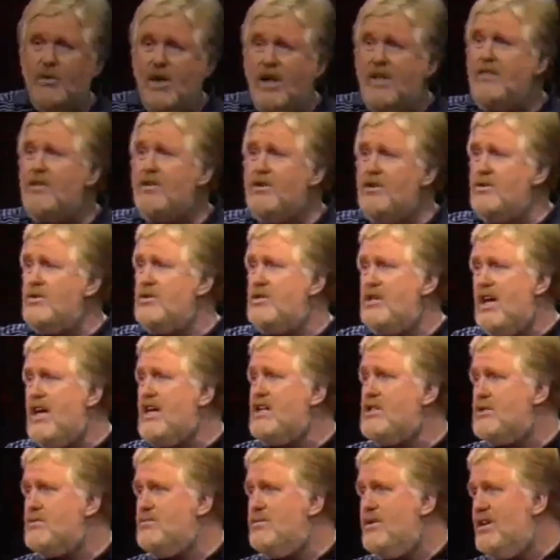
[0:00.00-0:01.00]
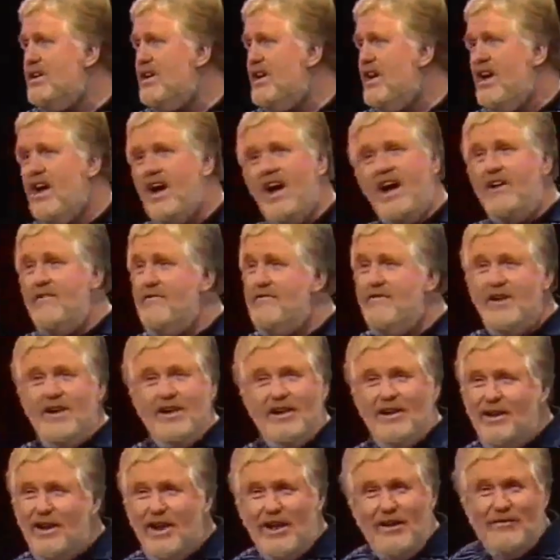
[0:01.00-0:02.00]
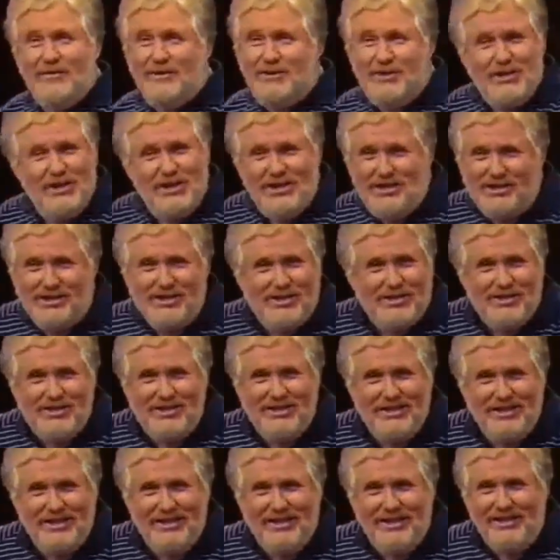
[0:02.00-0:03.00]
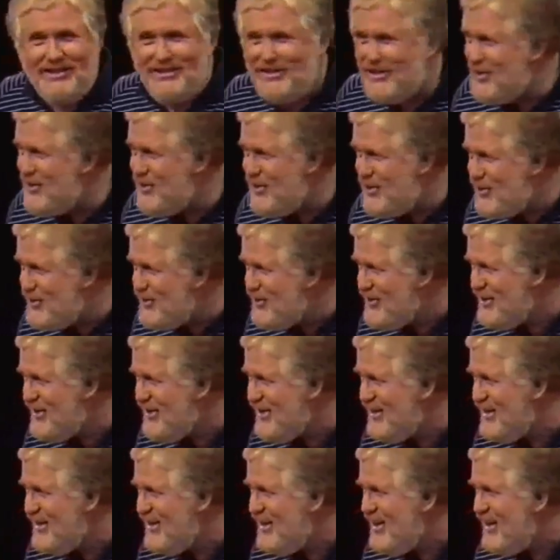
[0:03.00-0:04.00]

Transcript: I read the New Testament, I fell in love with Jesus. Didn't you?